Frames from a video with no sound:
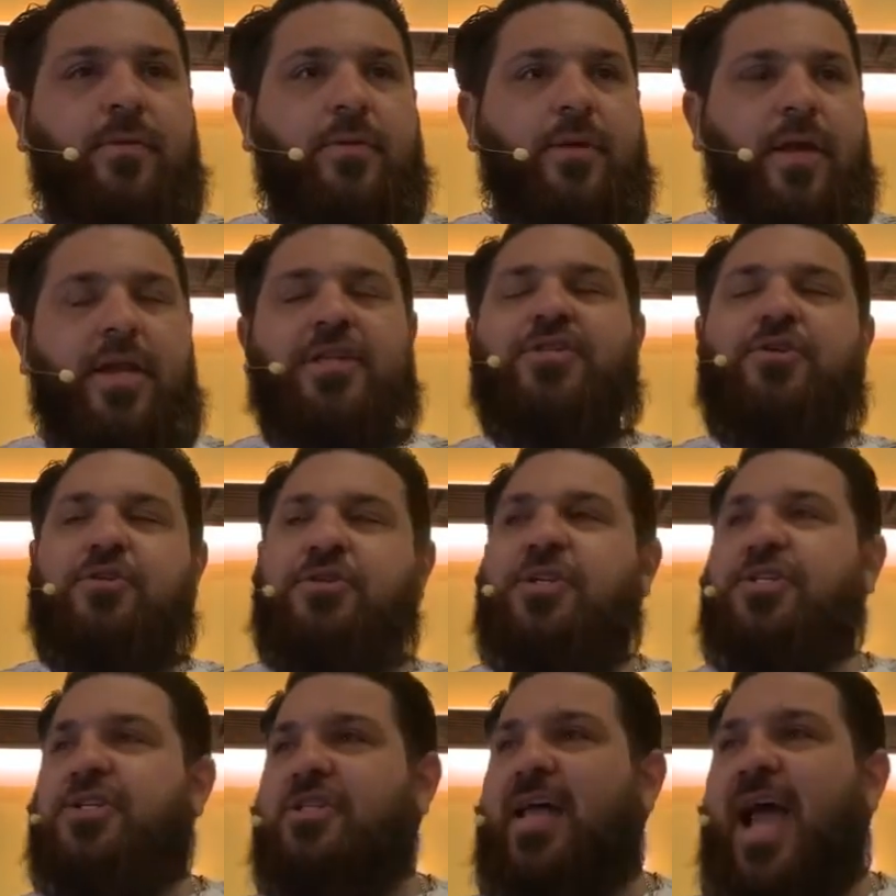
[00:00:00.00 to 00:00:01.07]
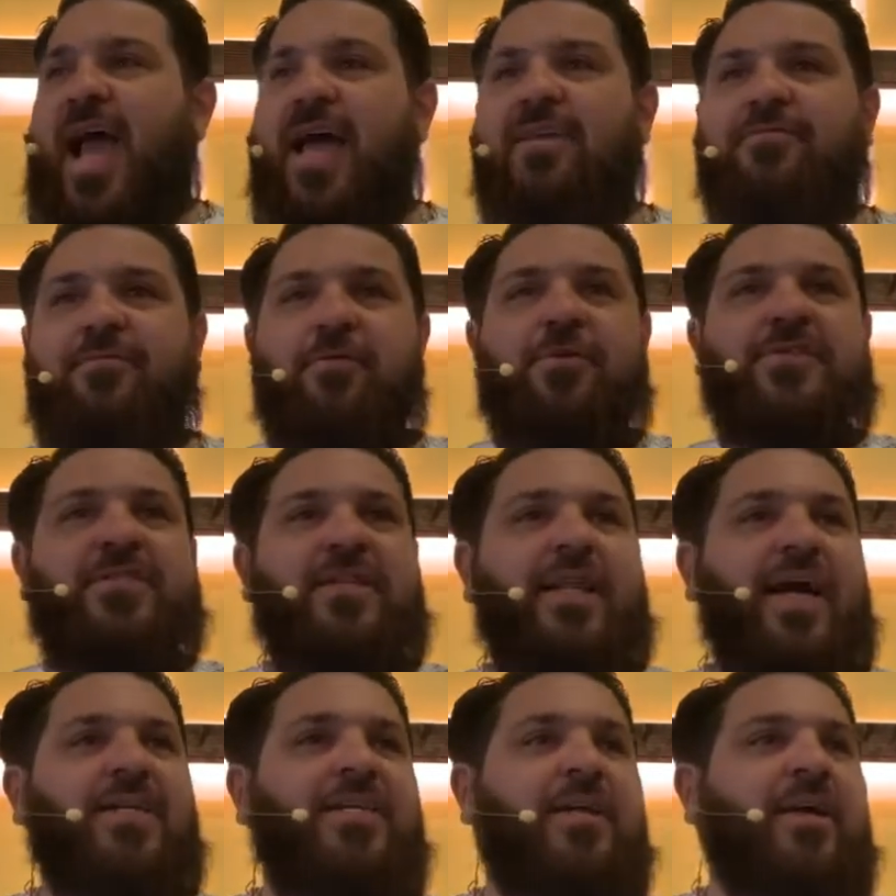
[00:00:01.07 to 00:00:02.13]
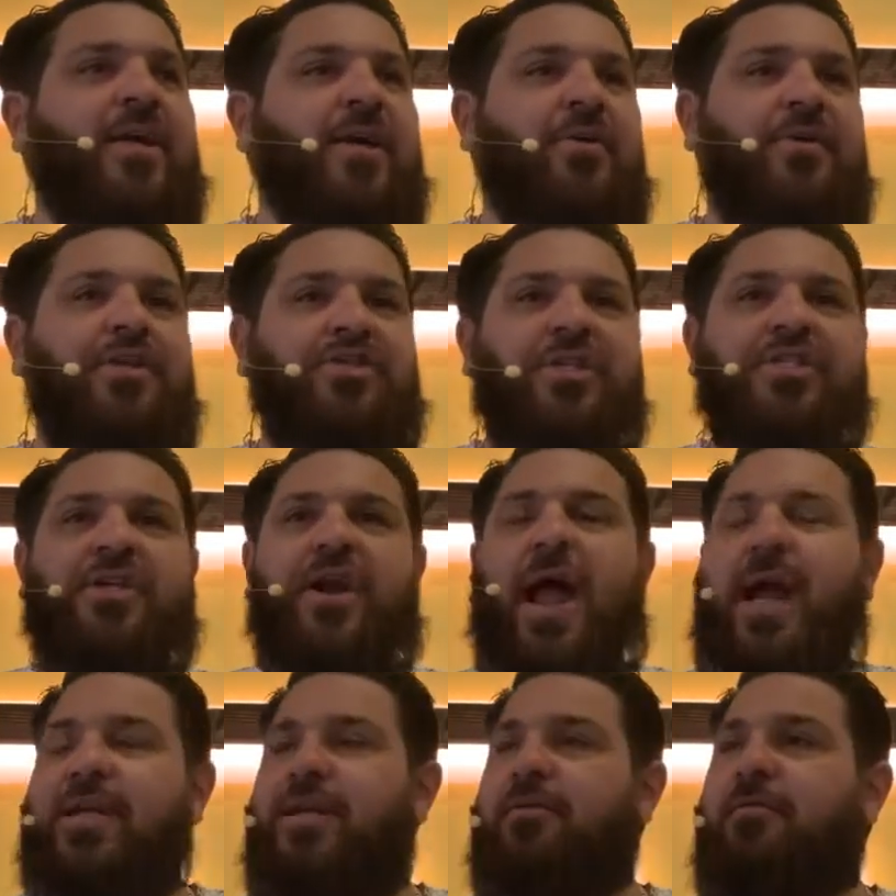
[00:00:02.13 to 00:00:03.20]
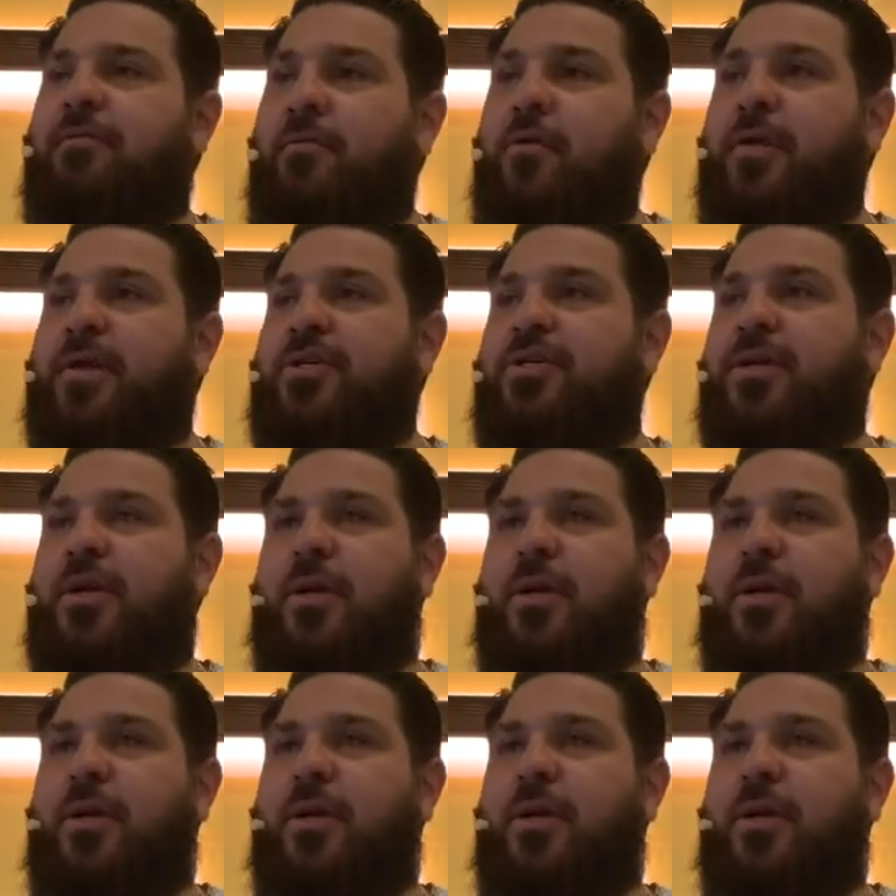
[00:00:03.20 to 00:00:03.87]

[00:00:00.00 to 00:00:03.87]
And it's usually just a handful of select Christians that are acting foolish,